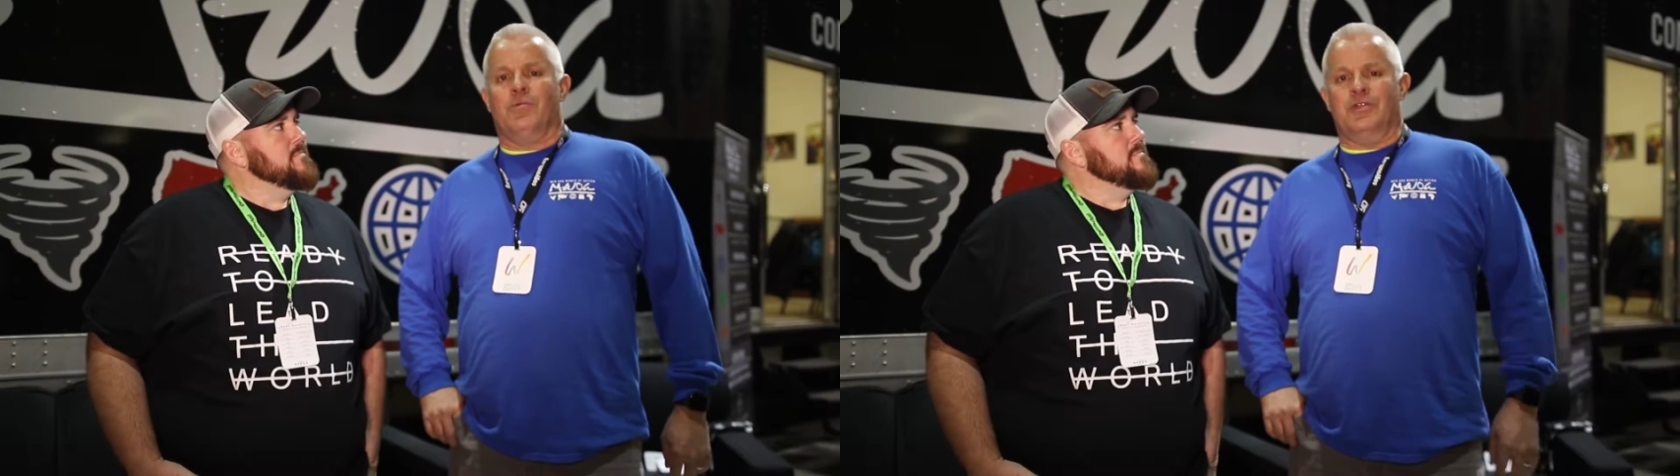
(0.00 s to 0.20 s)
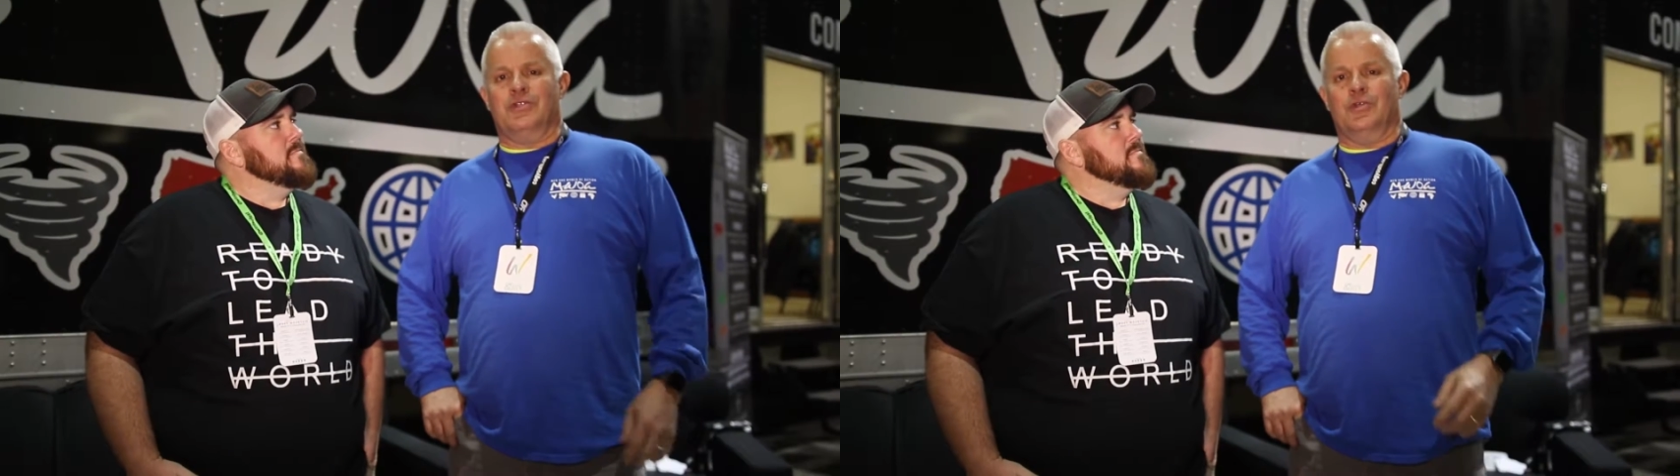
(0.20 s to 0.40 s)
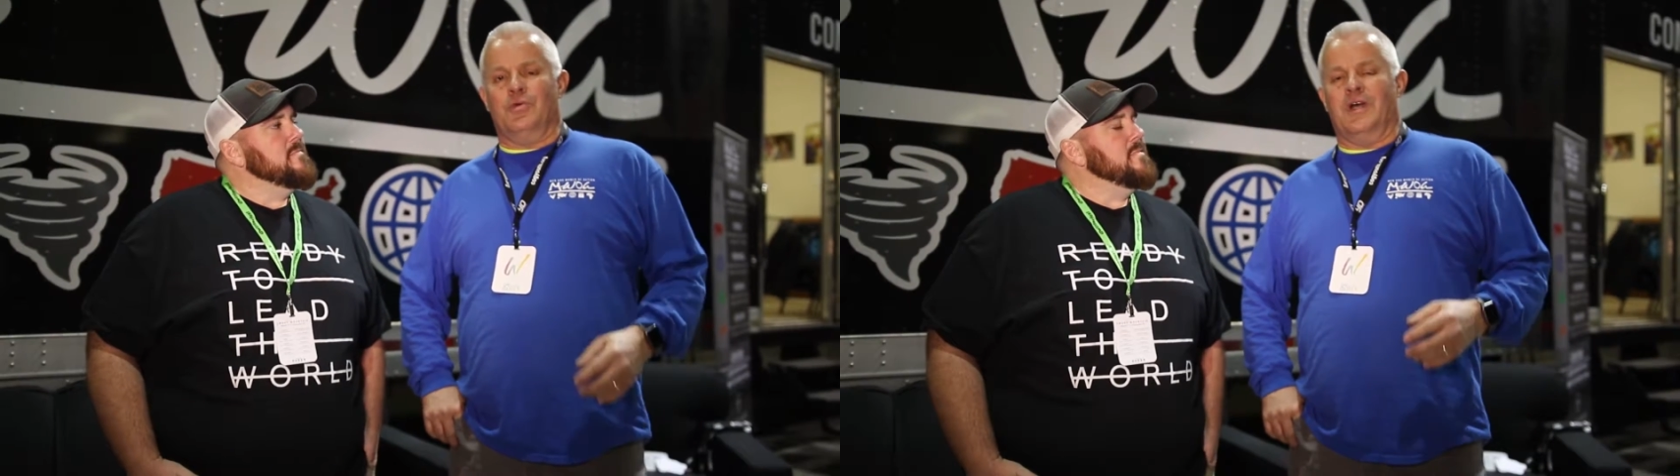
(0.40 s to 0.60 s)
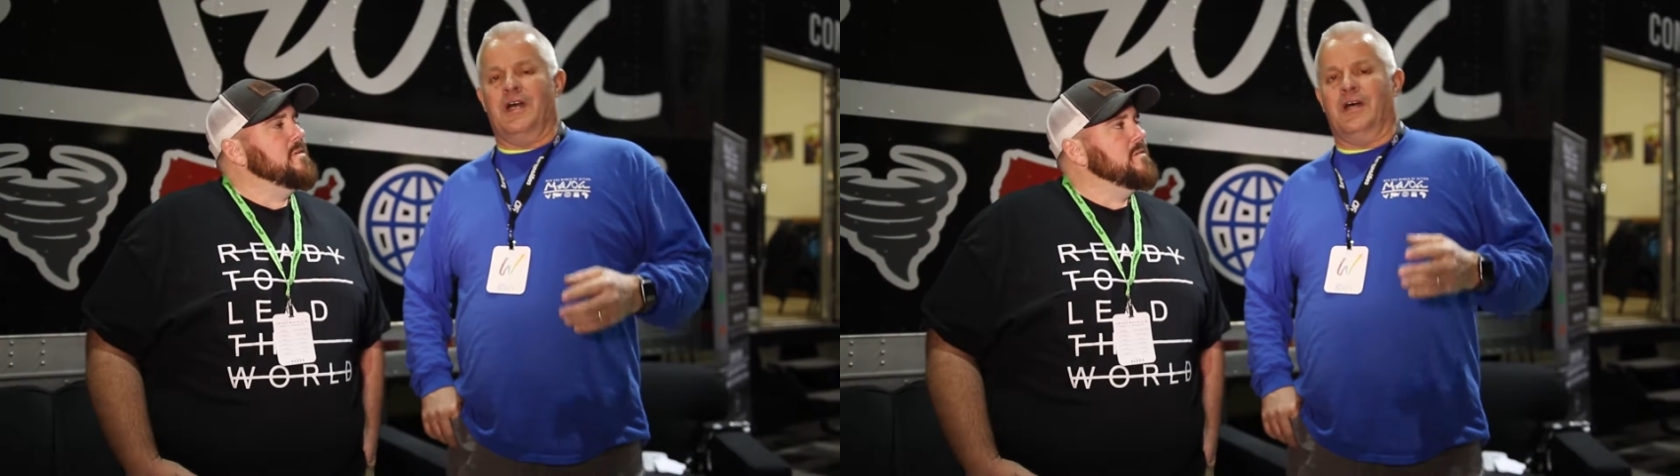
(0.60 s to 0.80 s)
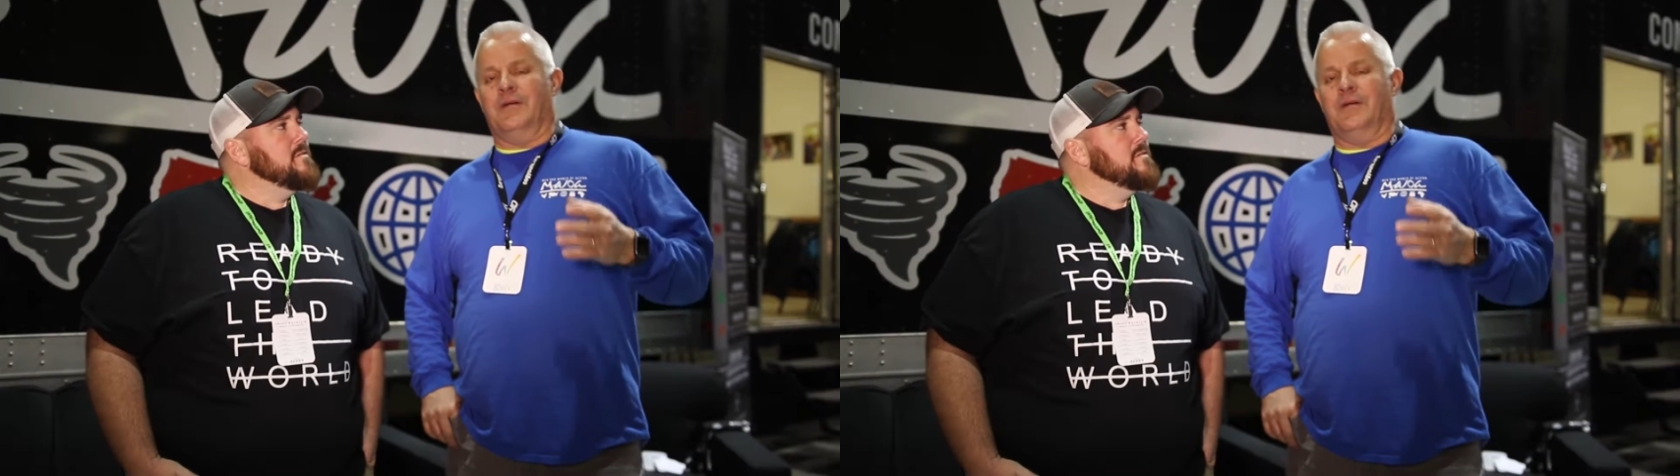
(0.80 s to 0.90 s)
We do